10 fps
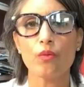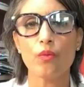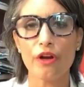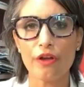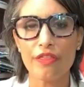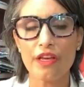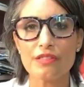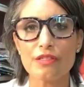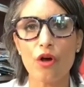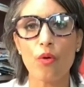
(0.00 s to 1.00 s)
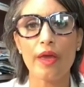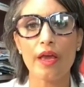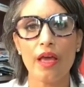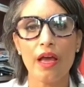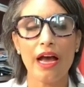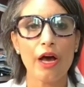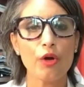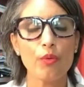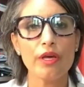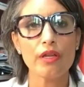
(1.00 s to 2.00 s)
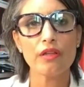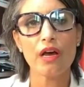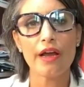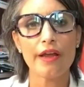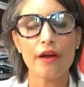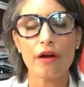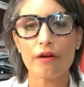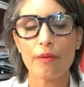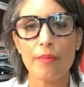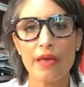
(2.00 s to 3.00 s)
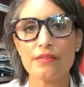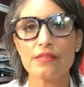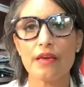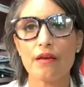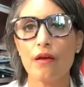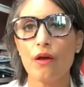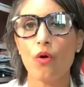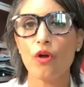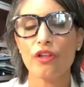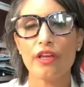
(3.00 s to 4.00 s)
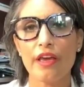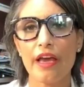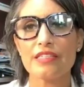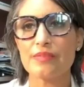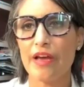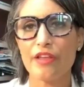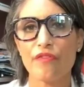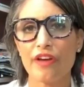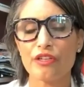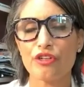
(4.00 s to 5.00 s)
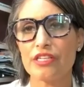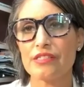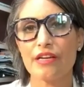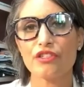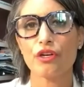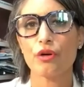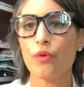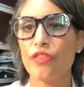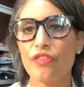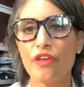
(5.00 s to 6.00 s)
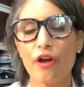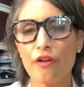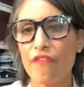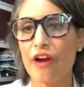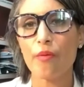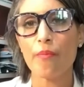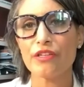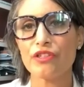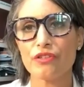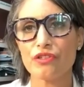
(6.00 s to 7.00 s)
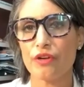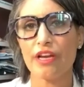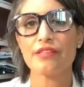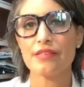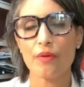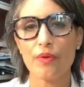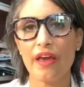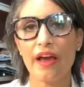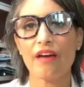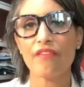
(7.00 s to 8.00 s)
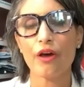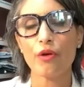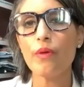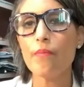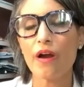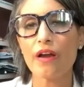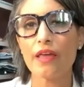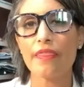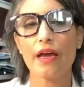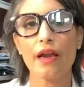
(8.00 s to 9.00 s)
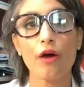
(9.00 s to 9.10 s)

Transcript: Where are things going? How do we align our amazing oil and gas manufacturing sector with the, our environmental strengths that we have? How do we market that?